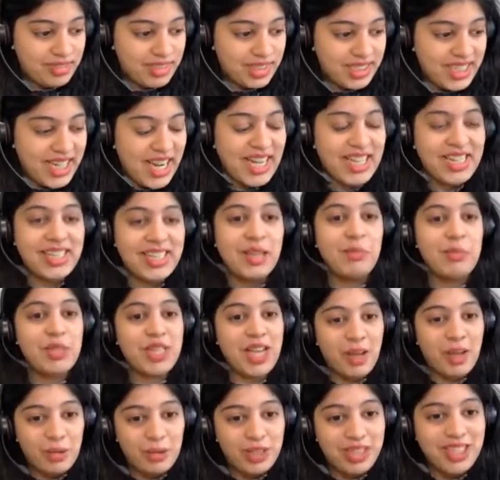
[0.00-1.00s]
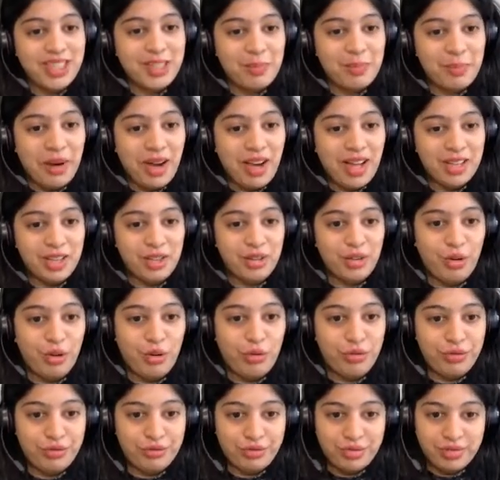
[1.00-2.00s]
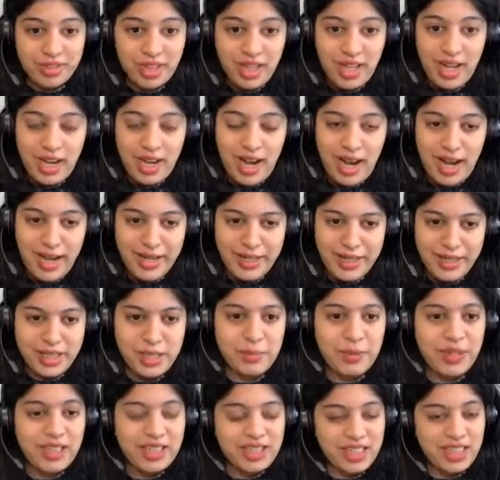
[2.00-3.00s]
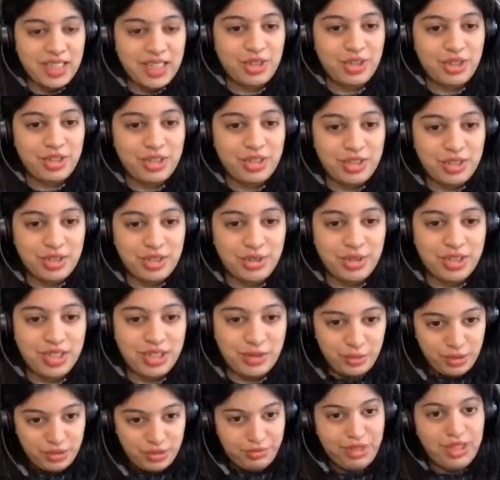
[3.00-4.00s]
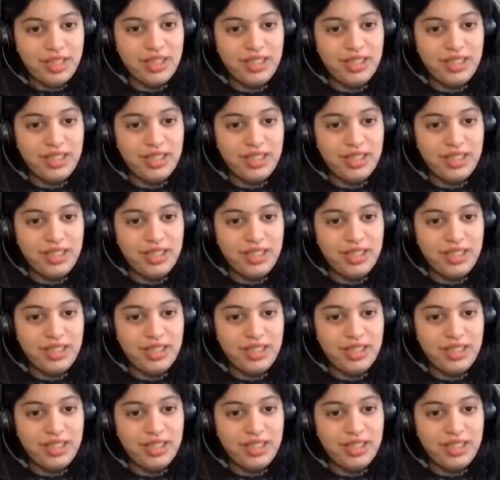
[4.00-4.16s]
get them down that path of high expectations so that we feel